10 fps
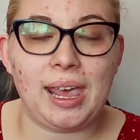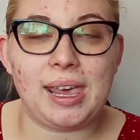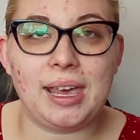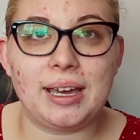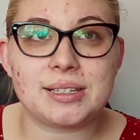
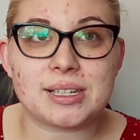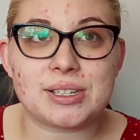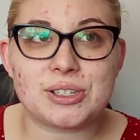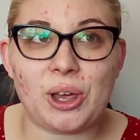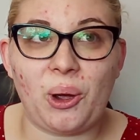and
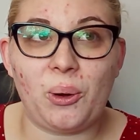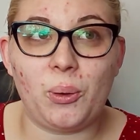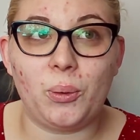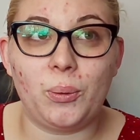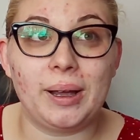
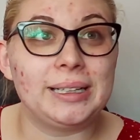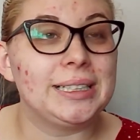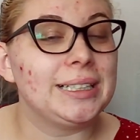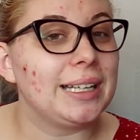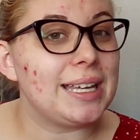so
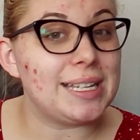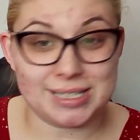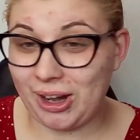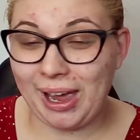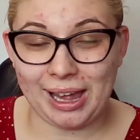it's
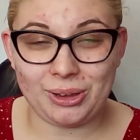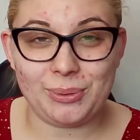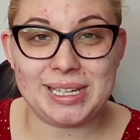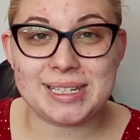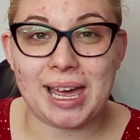not
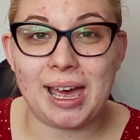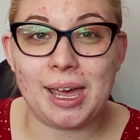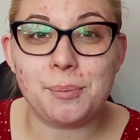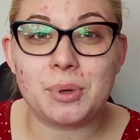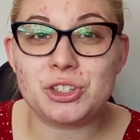Halloween time.